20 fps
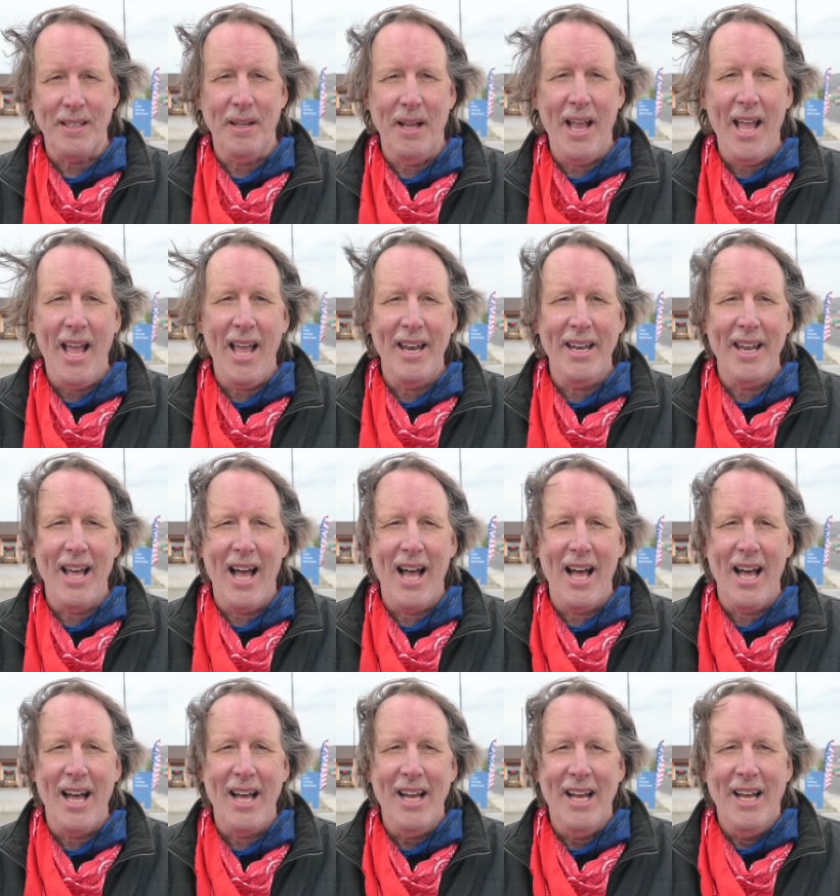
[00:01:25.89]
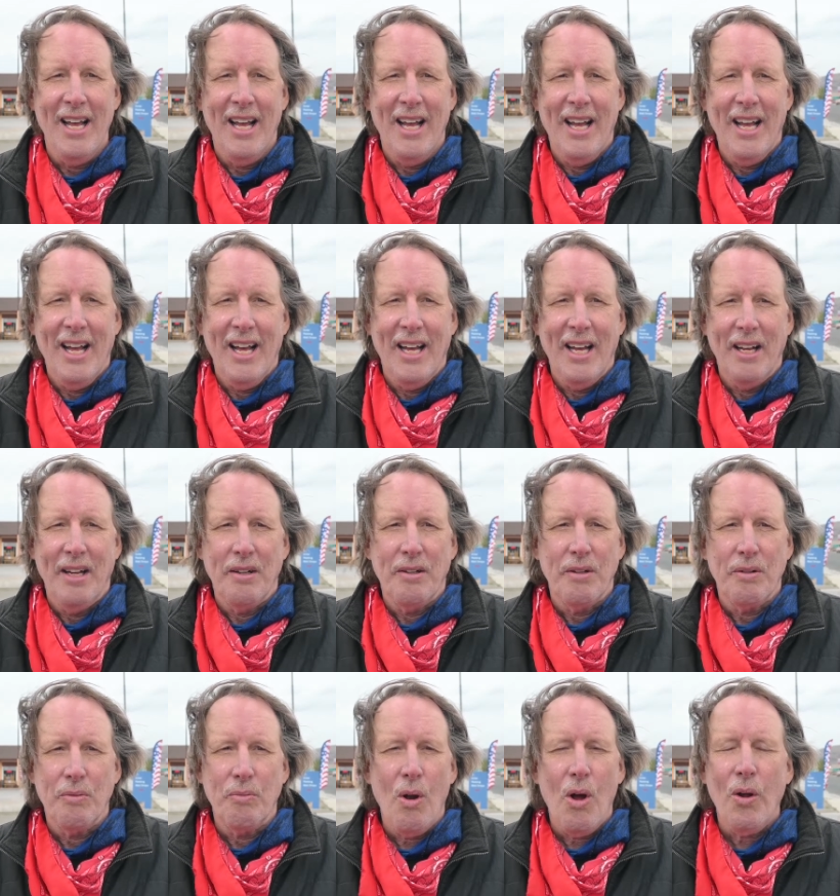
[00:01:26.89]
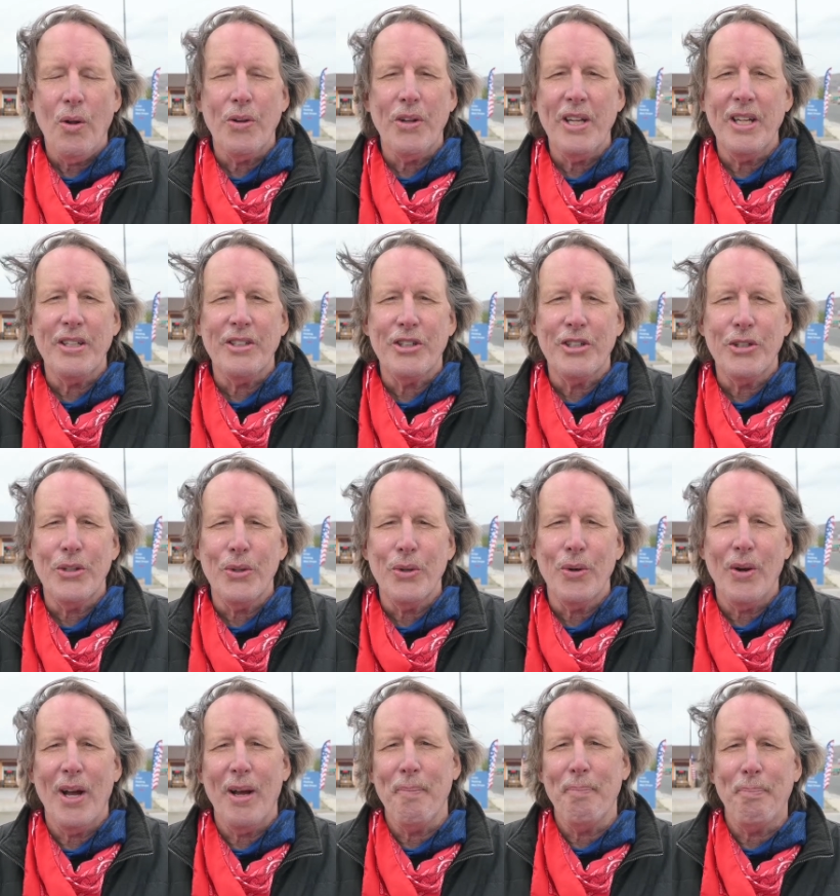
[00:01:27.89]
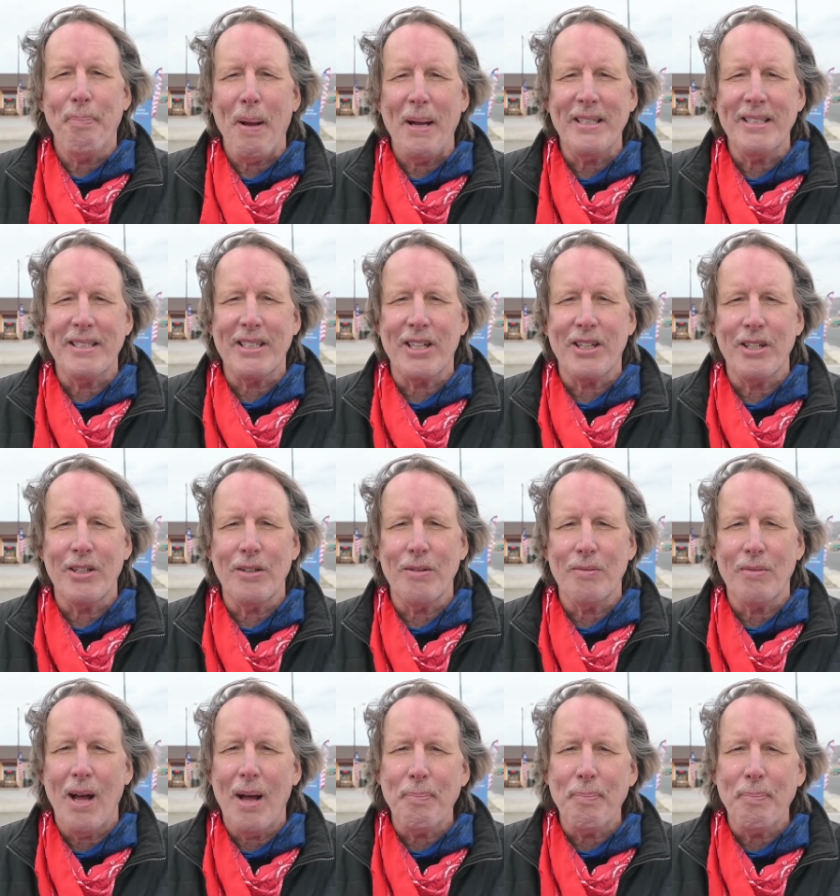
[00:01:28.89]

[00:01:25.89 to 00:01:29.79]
And uh, rolled into a bicycle,